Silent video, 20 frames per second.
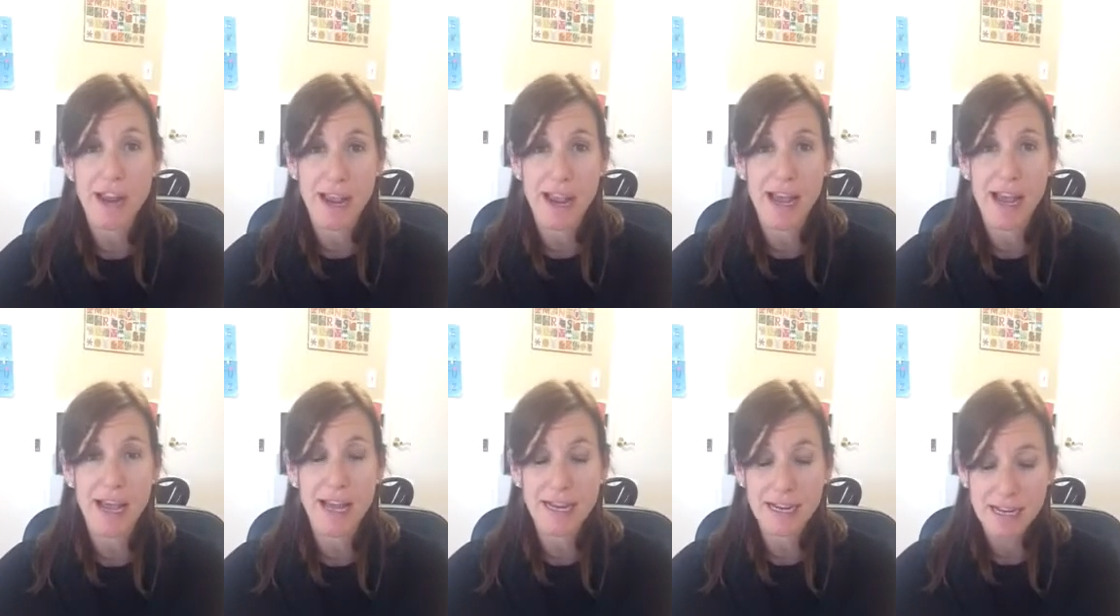
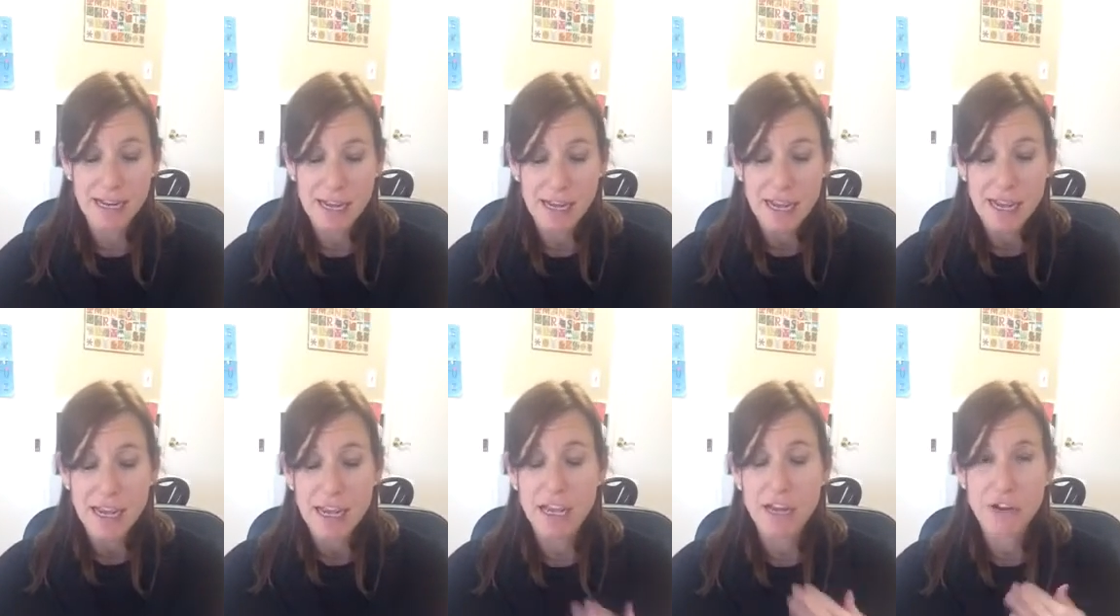at
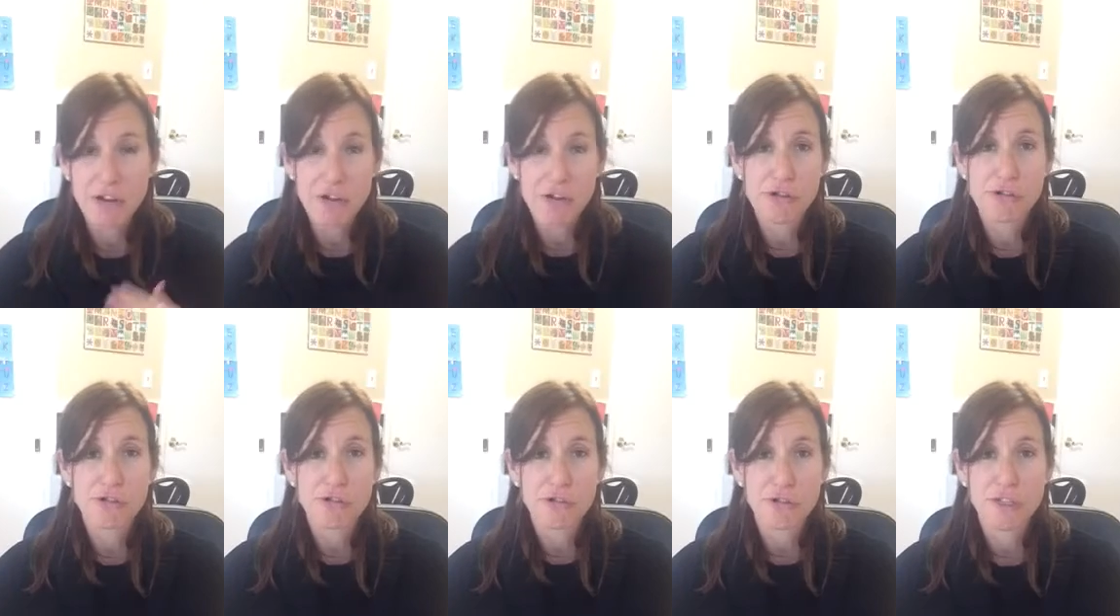in
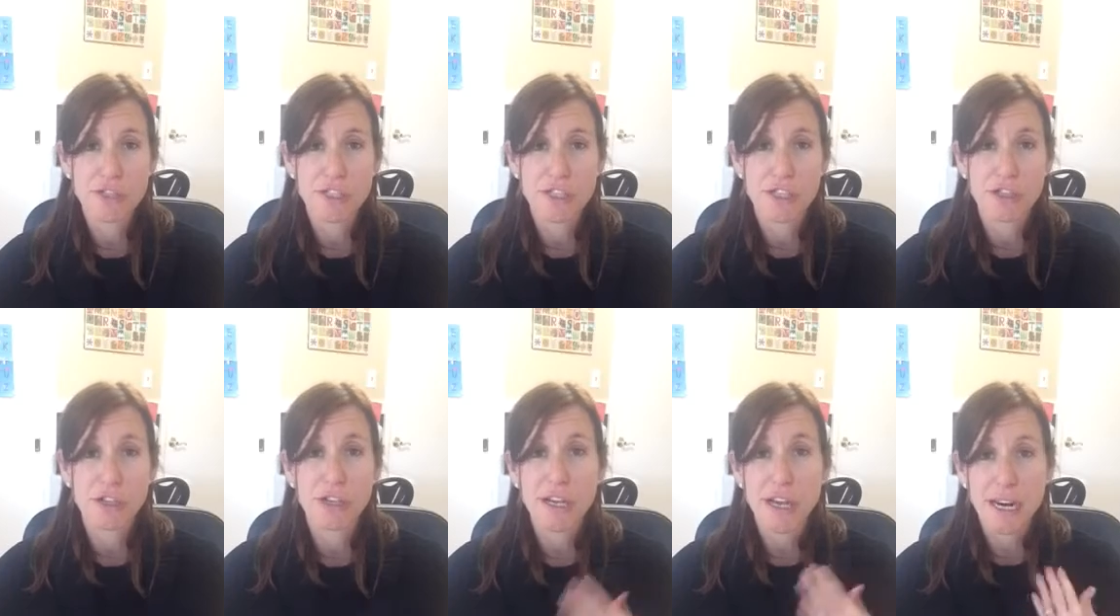your
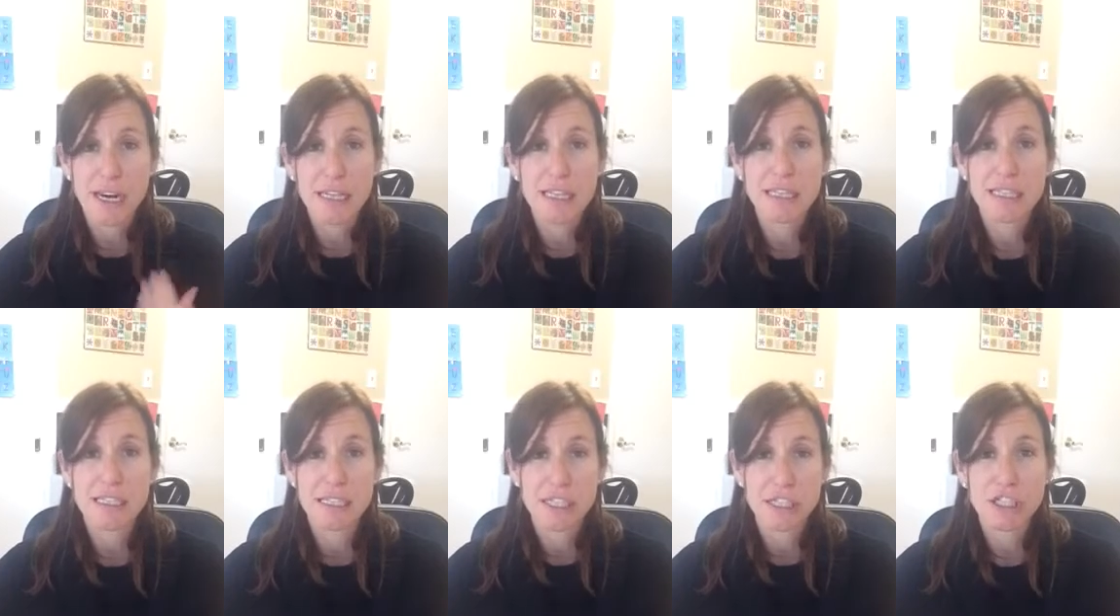nutrition. You got to
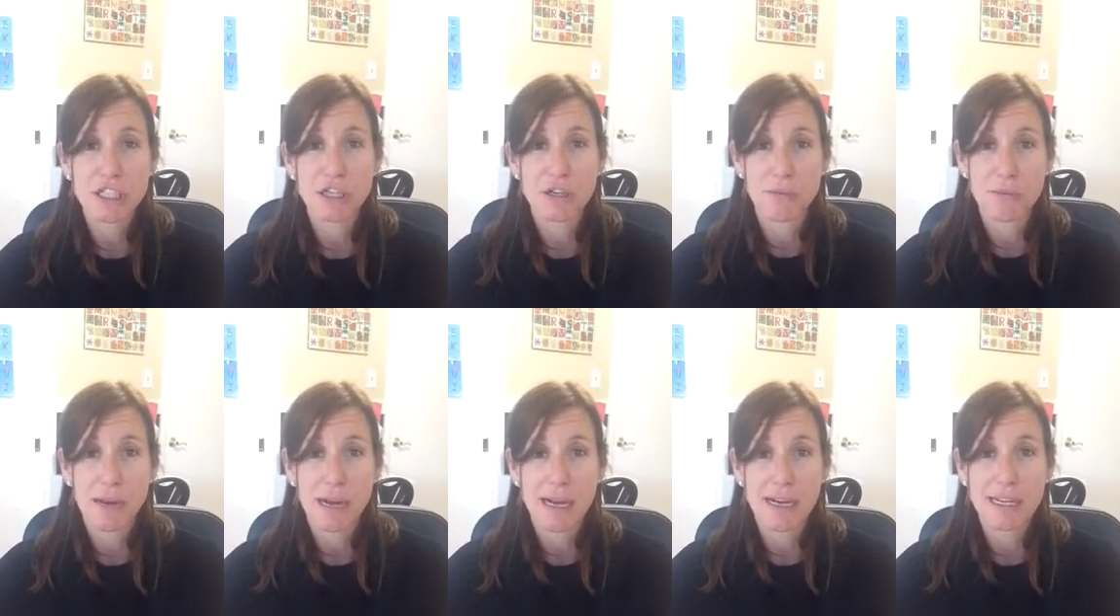listen to
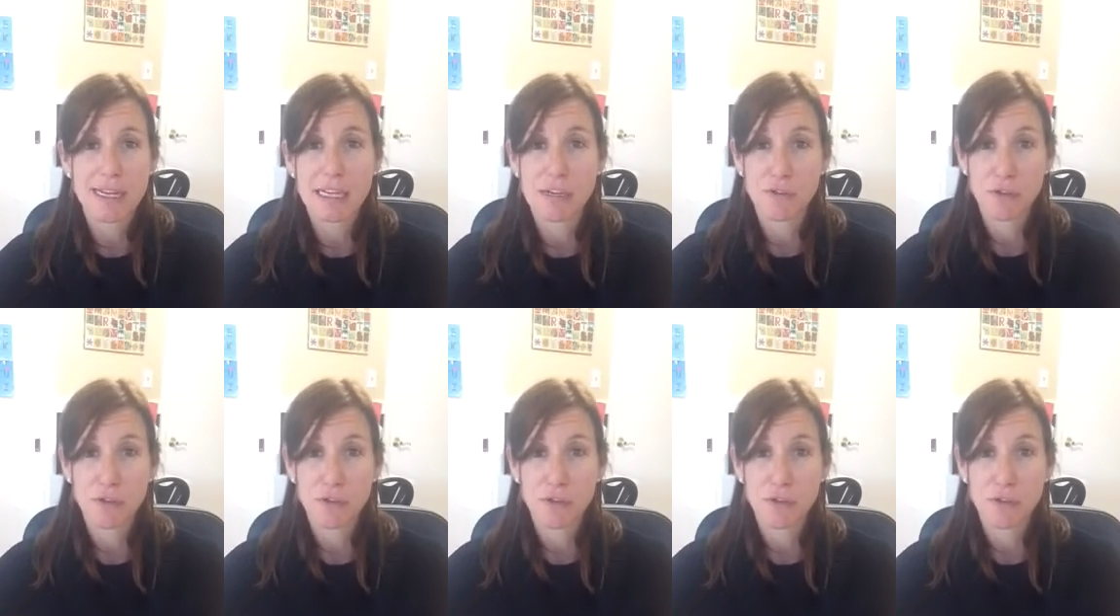your body.